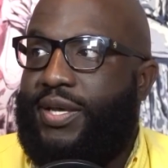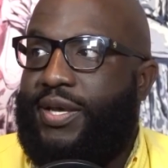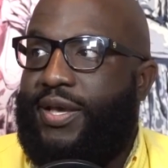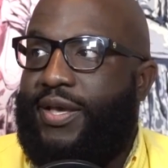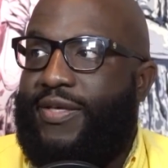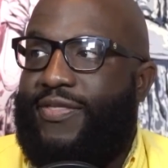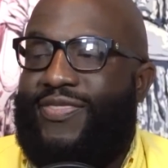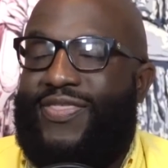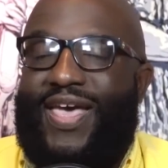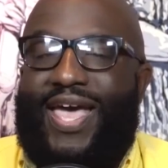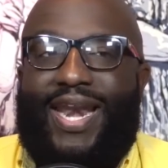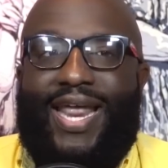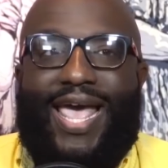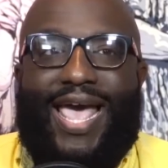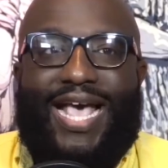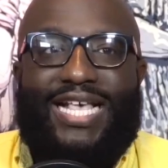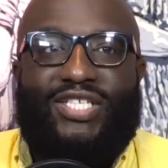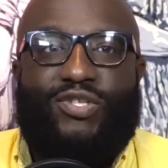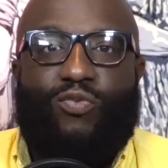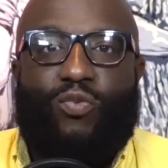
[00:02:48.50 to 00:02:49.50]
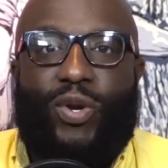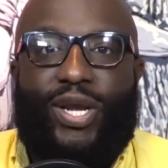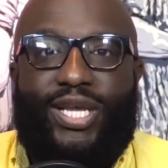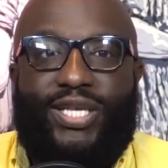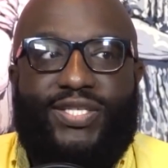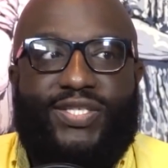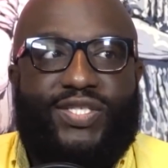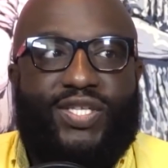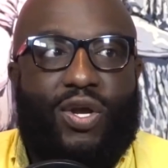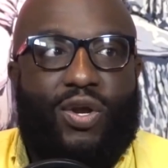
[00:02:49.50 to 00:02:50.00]
that has
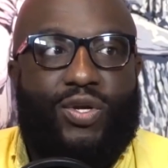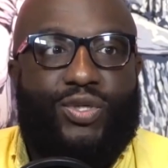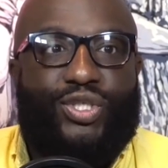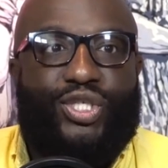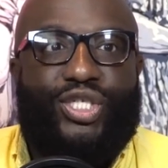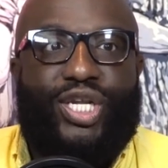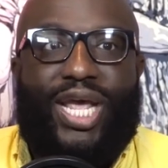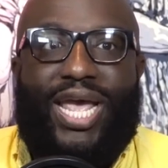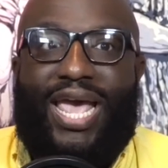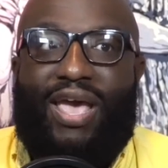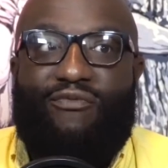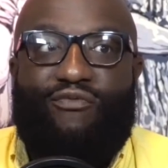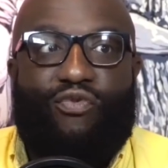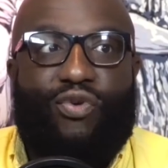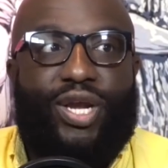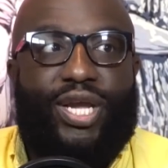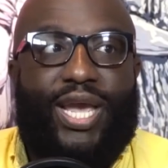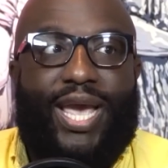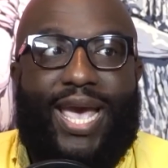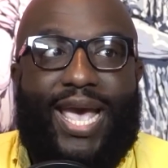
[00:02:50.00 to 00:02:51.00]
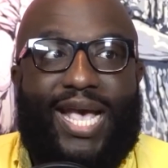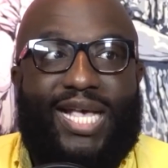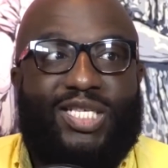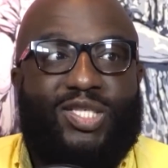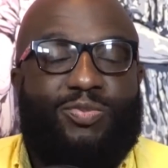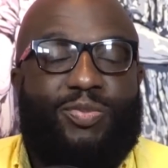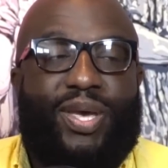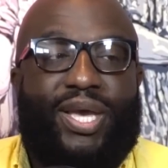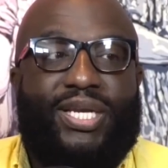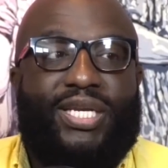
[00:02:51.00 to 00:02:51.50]
researched every
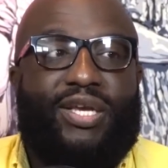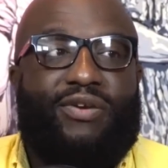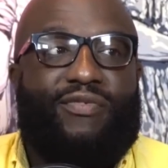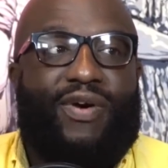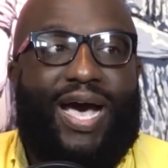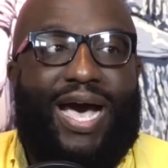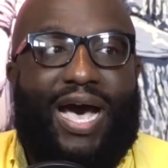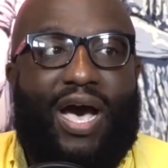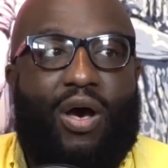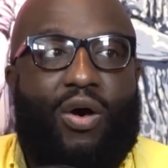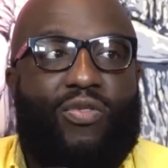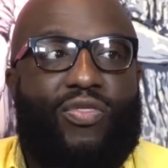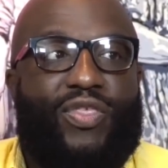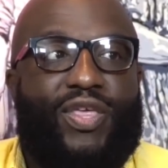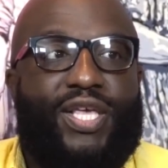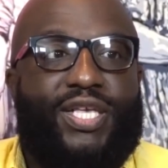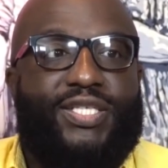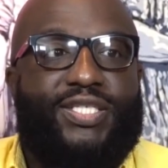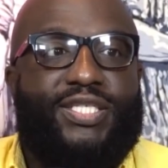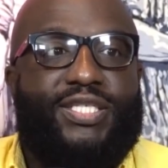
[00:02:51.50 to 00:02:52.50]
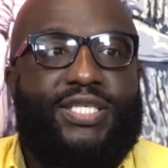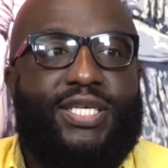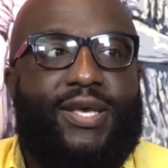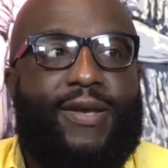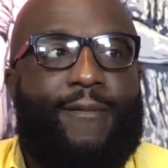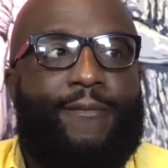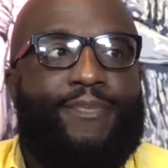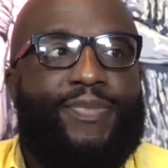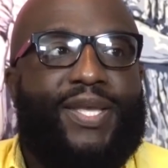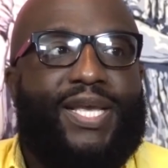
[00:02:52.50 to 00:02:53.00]
aspect of how this
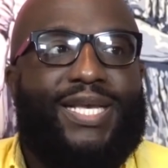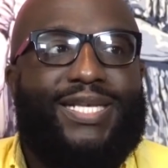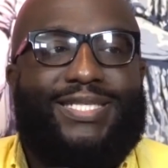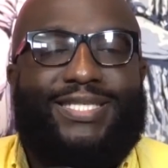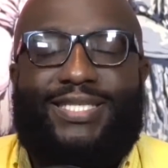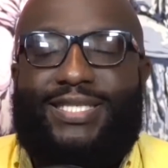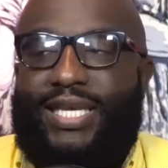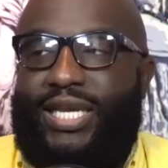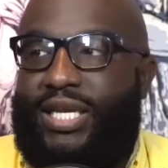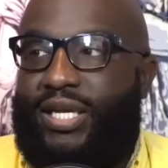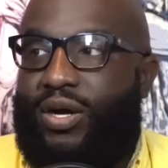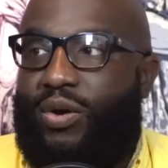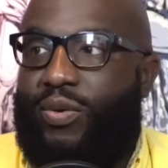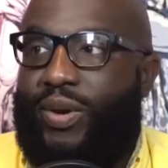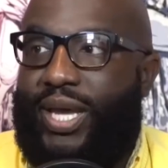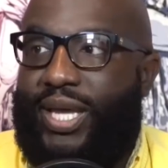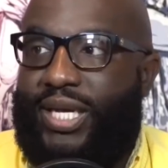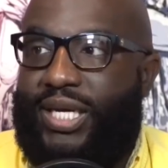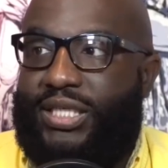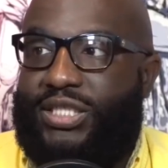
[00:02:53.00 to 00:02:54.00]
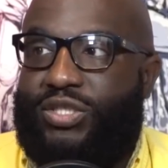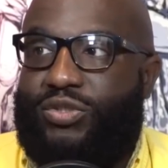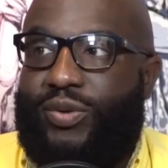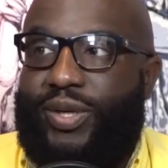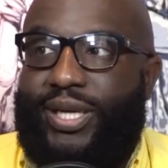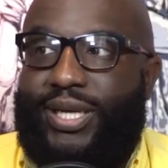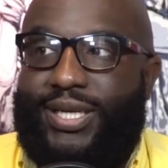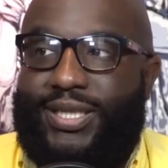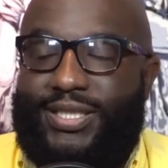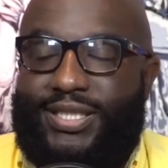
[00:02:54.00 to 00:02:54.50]
casino industry
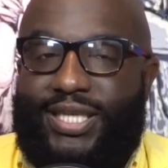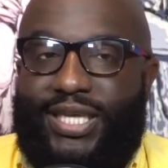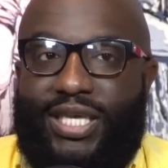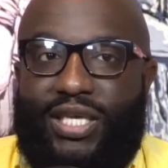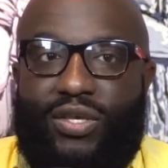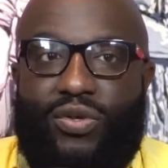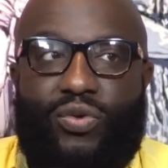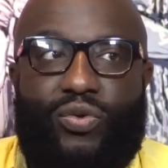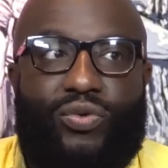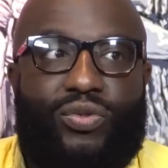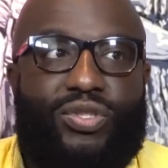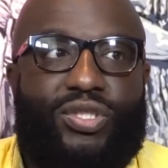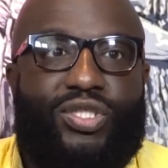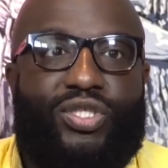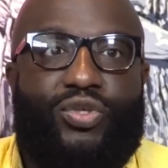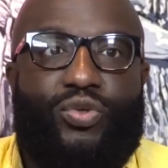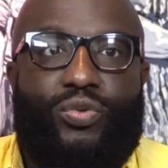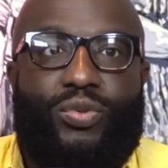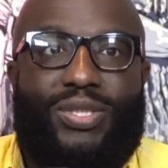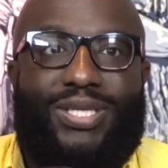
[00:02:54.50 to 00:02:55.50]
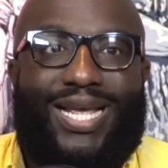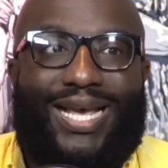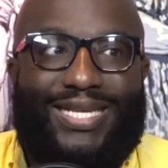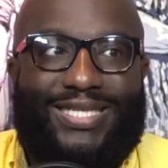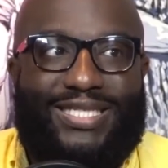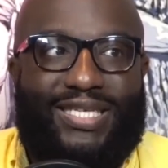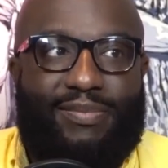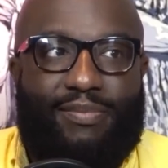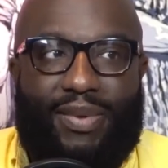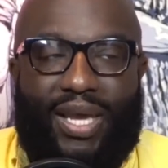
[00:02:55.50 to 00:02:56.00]
continues to
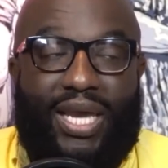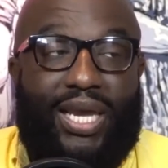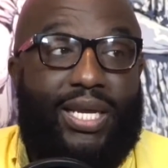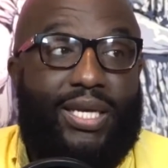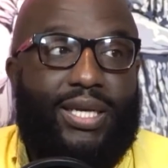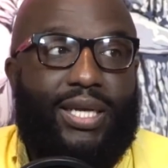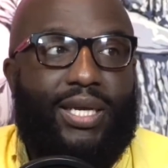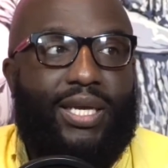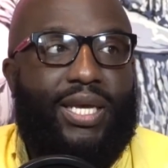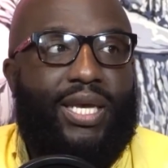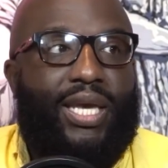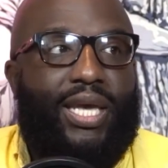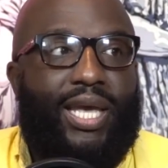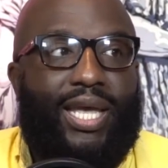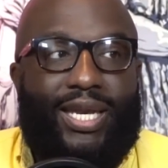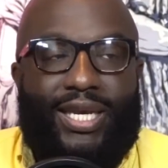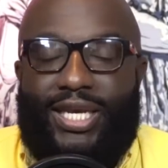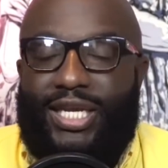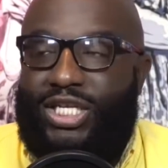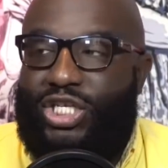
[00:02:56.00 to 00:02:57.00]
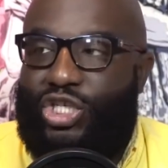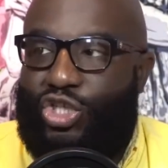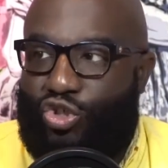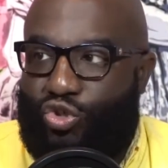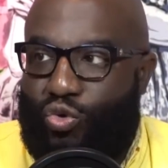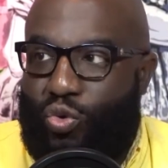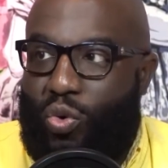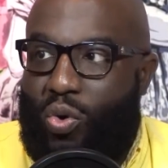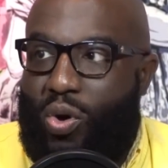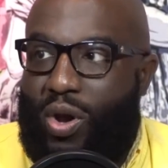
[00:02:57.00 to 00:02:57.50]
decimate and
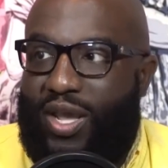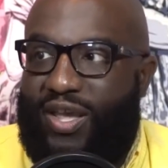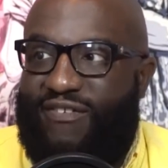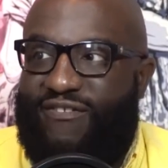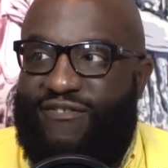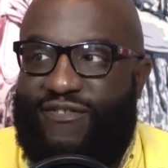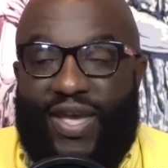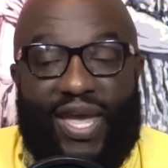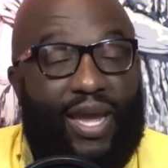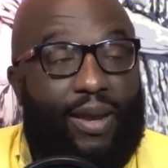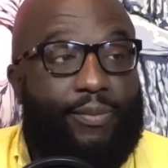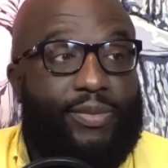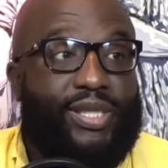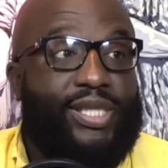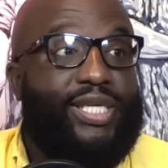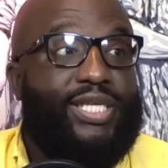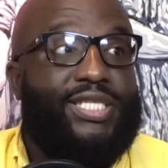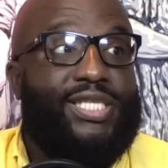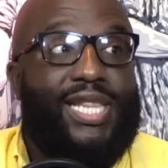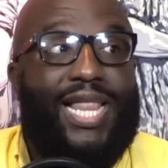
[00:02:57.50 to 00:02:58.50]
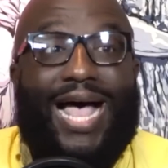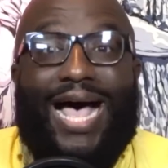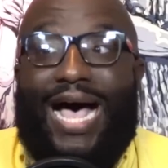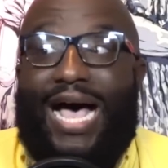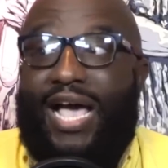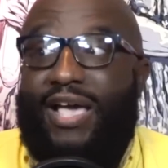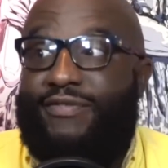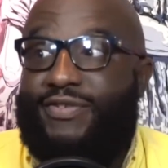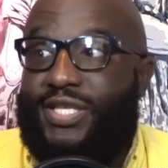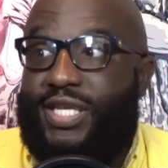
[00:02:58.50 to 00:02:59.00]
destroy families,
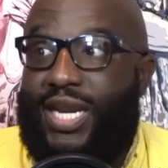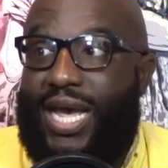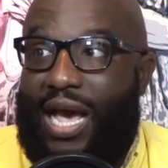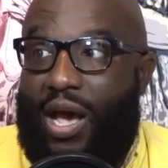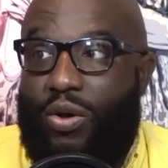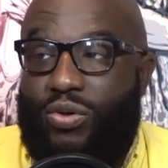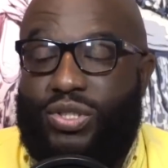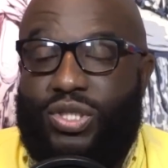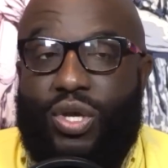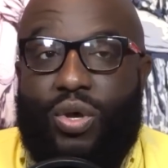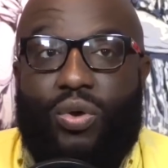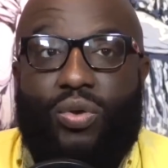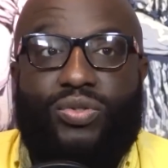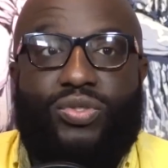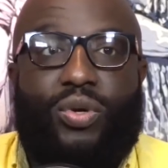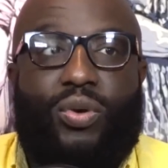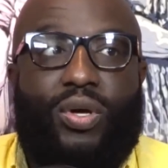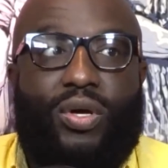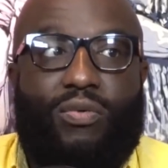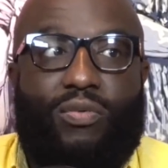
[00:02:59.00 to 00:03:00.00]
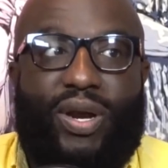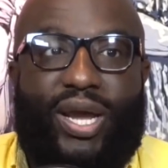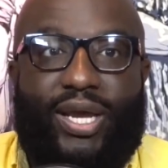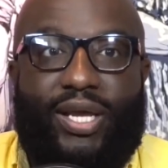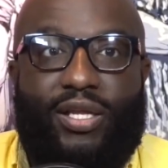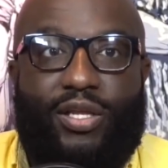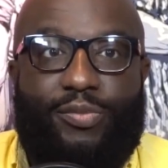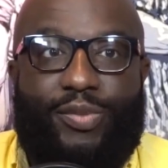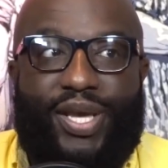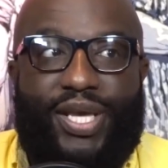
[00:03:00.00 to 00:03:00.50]
lives, and households on a
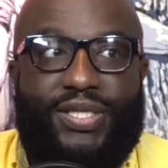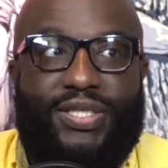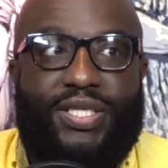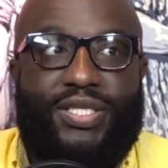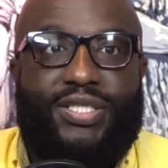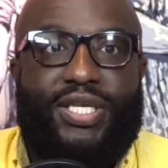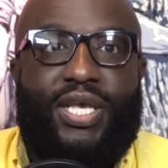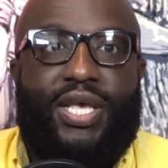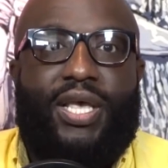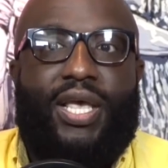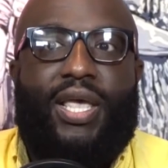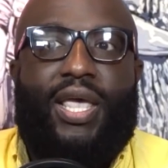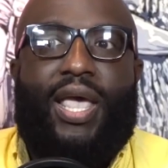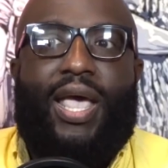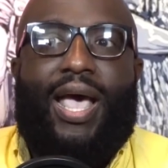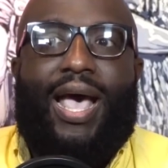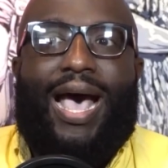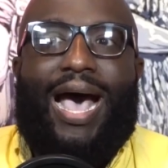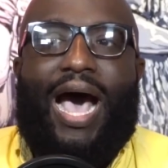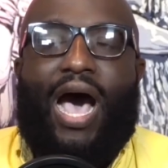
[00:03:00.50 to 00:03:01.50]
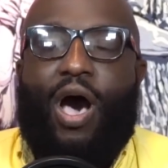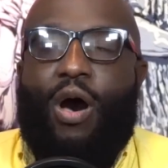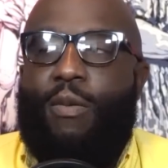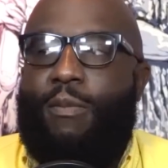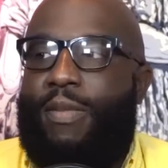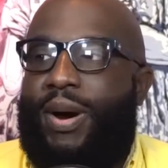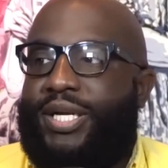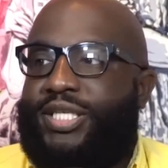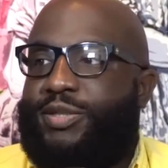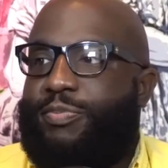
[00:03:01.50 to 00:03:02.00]
regular basis, how
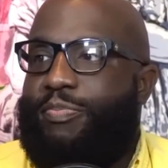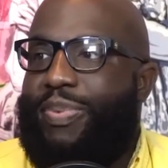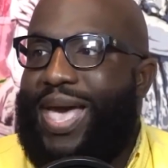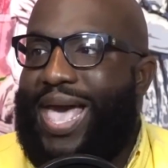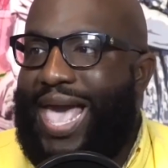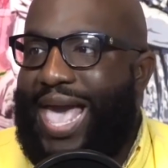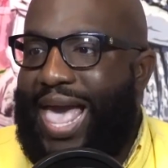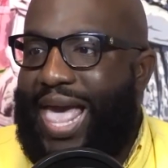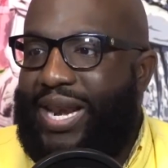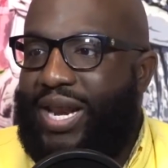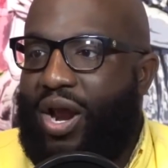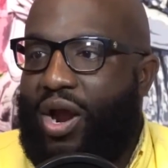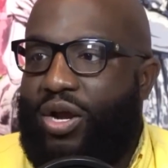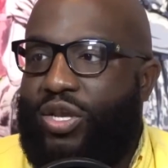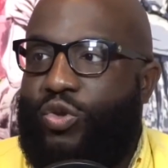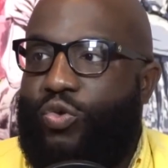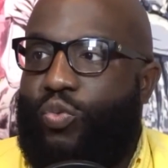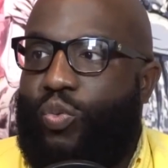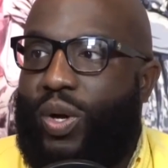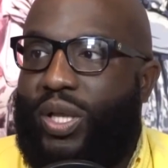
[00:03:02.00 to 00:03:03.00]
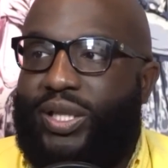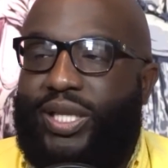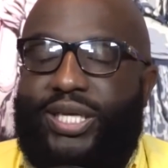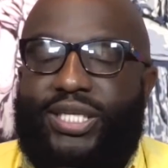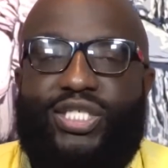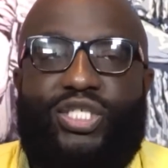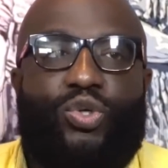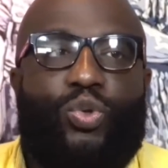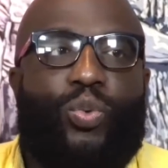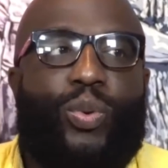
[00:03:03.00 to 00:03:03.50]
much bad are you willing to